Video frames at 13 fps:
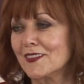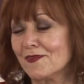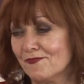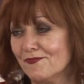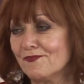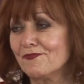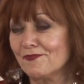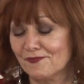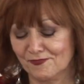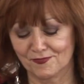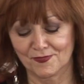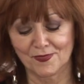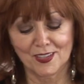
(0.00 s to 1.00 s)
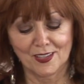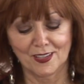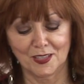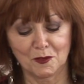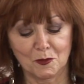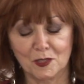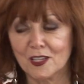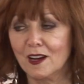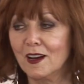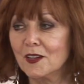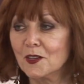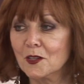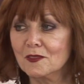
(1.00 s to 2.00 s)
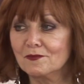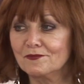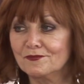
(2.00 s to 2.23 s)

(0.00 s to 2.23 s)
Mm-hmm. Good really one to honor.